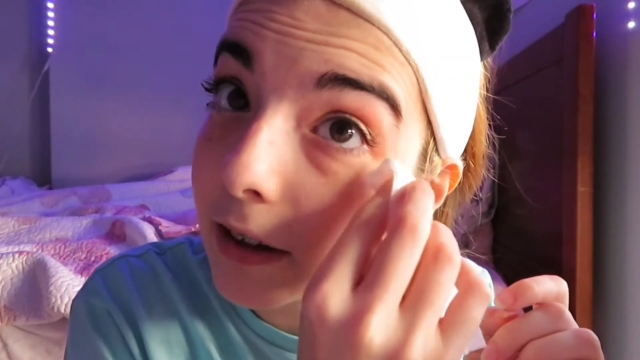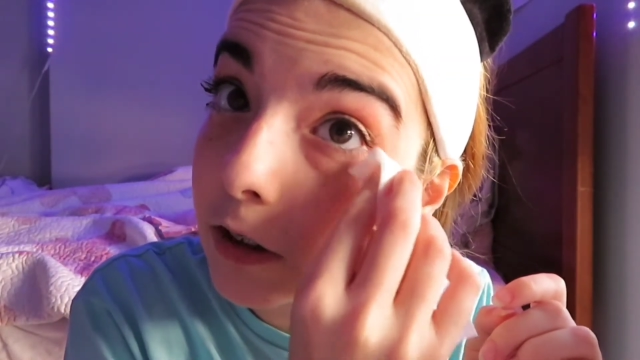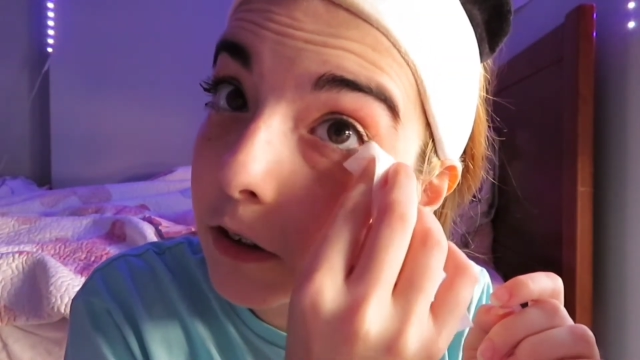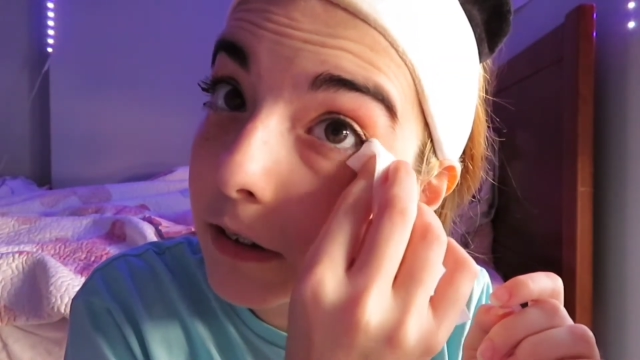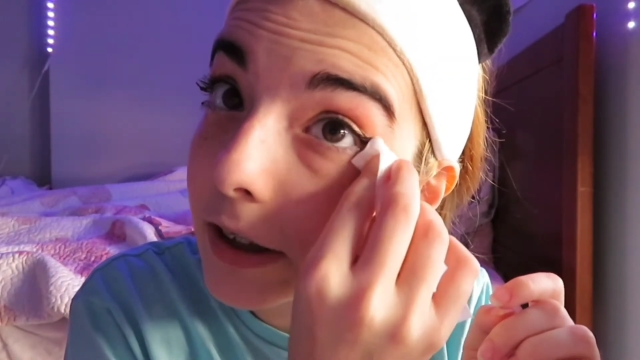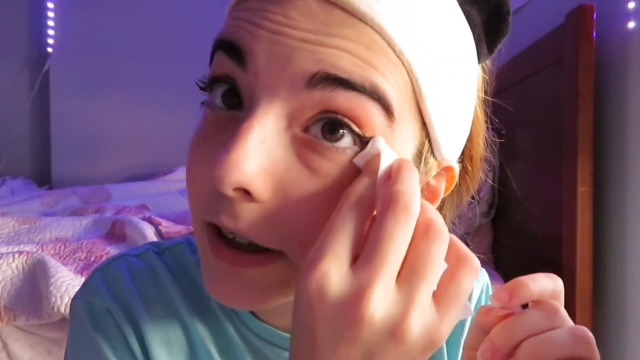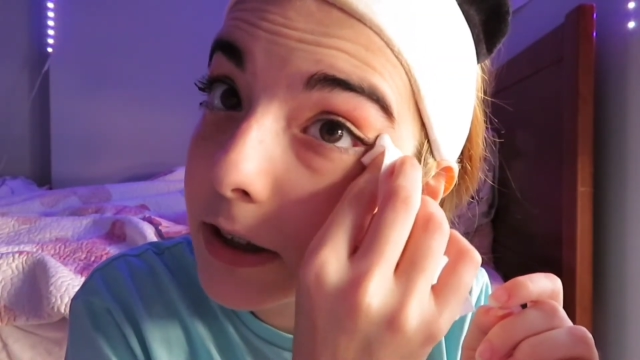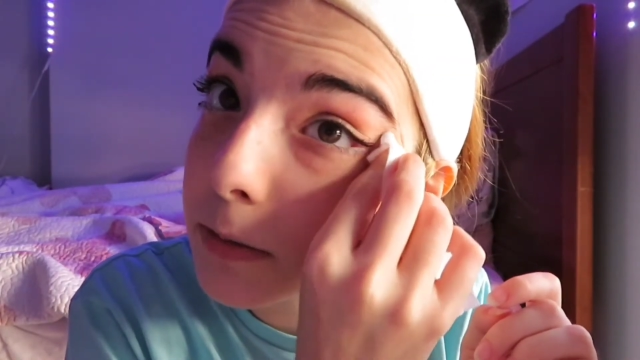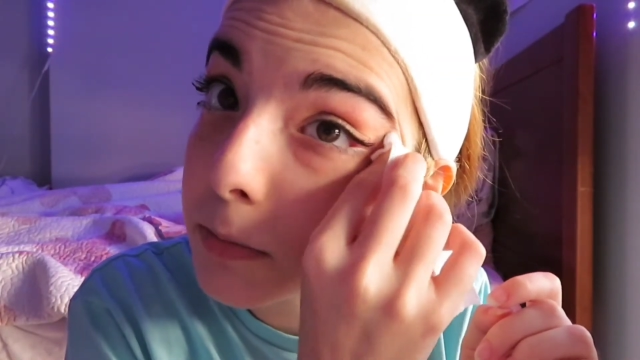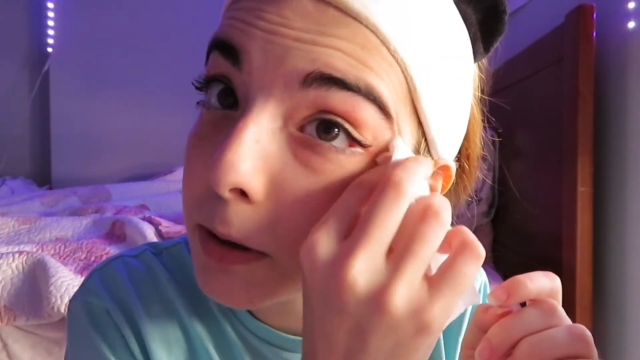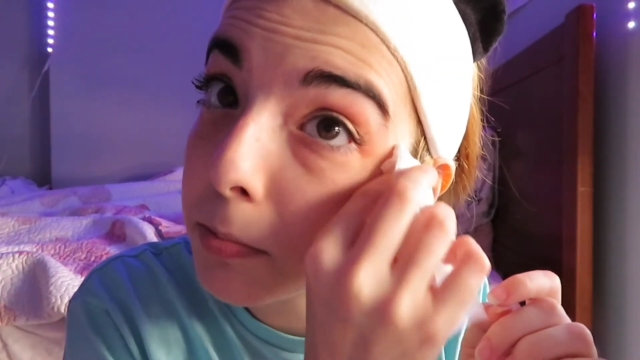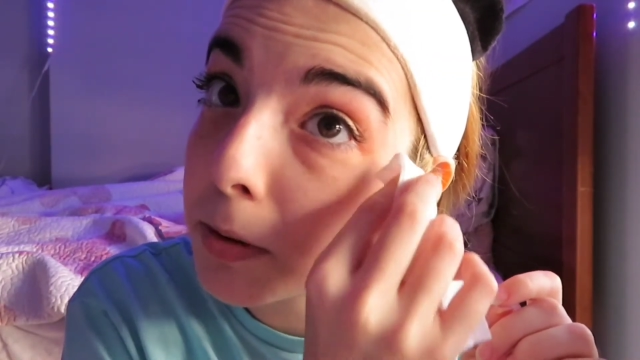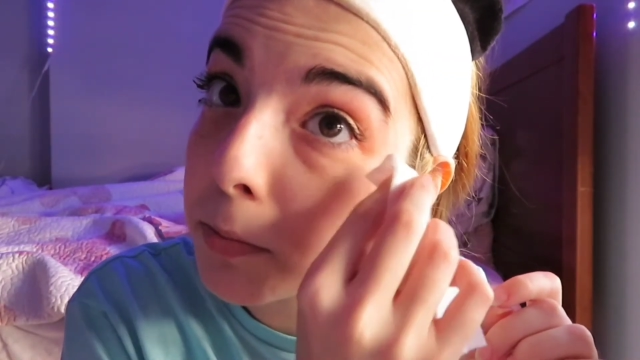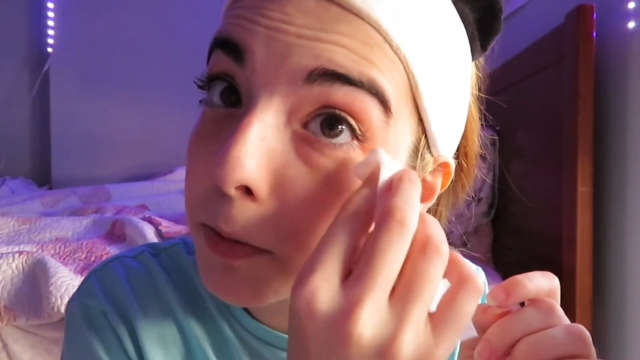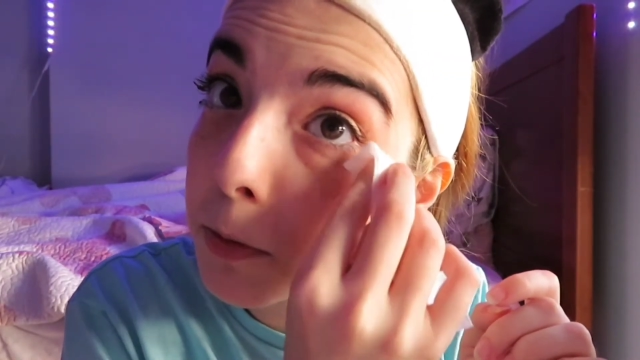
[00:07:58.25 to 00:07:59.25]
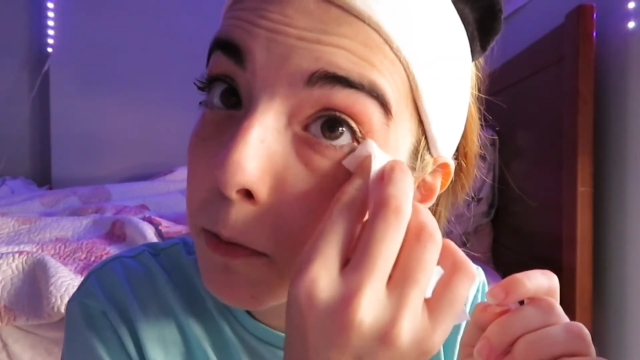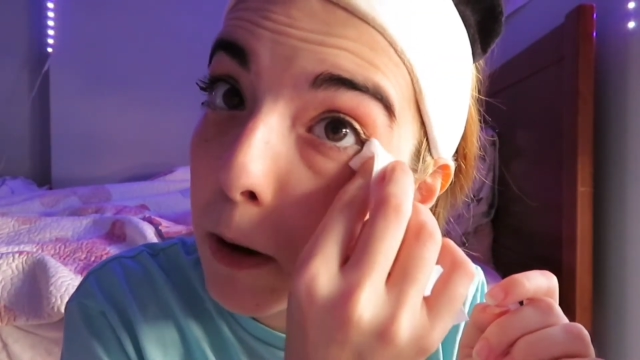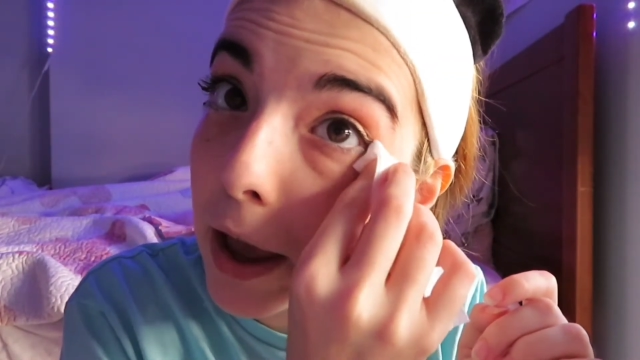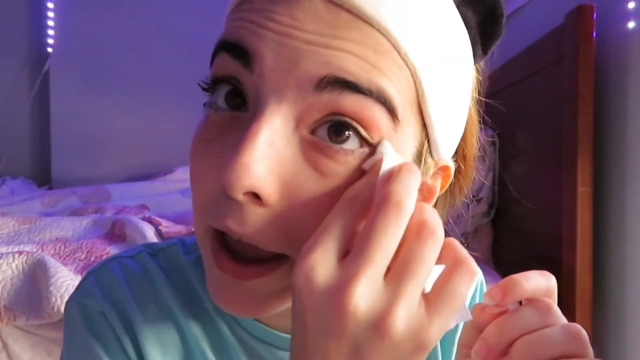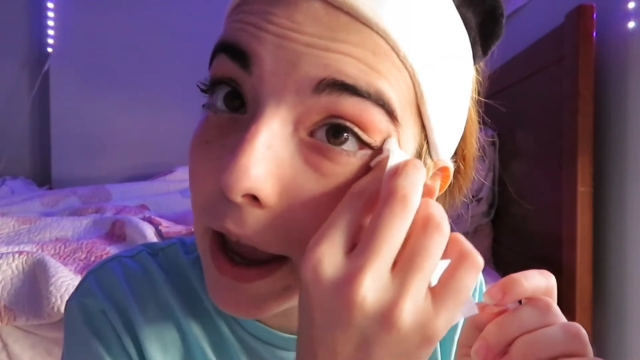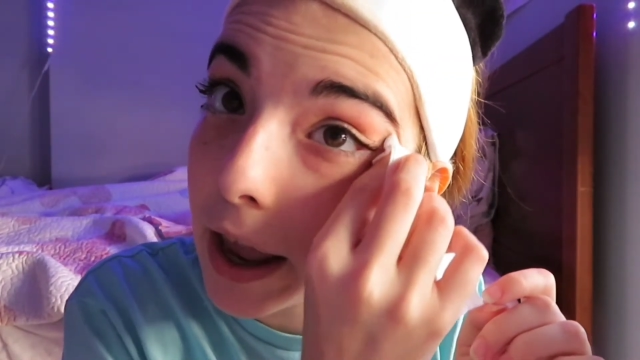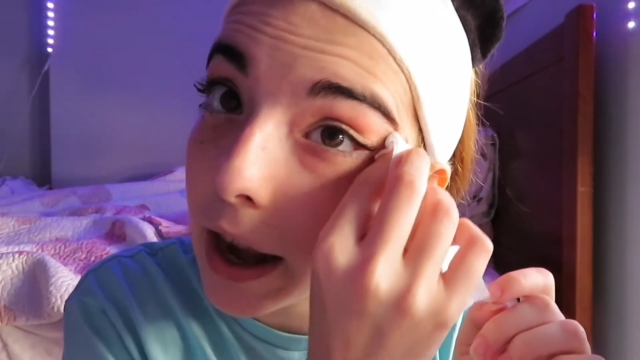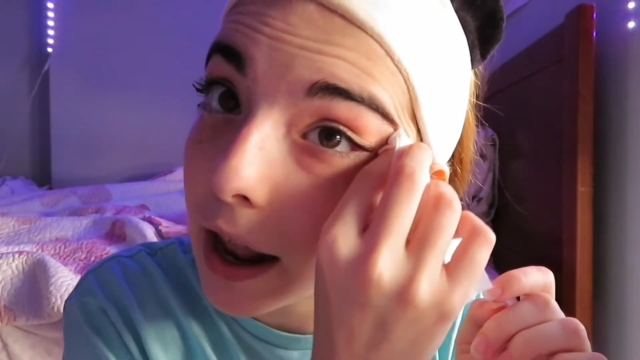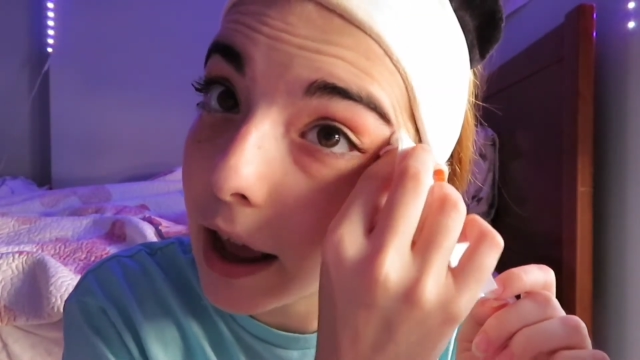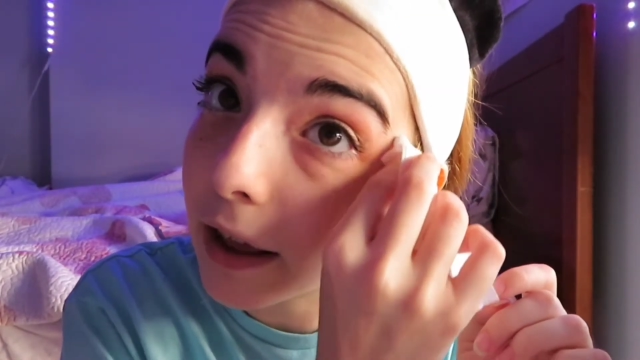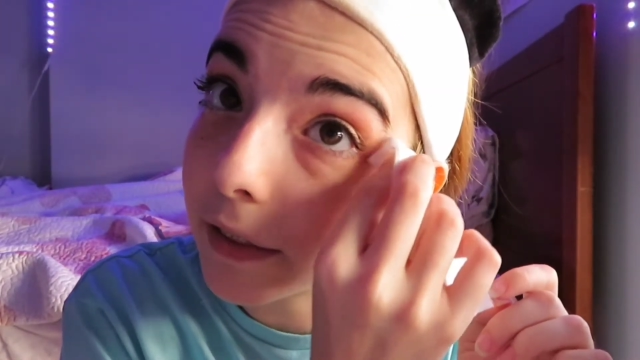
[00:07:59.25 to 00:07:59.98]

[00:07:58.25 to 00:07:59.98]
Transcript: I don't like to make people wait. I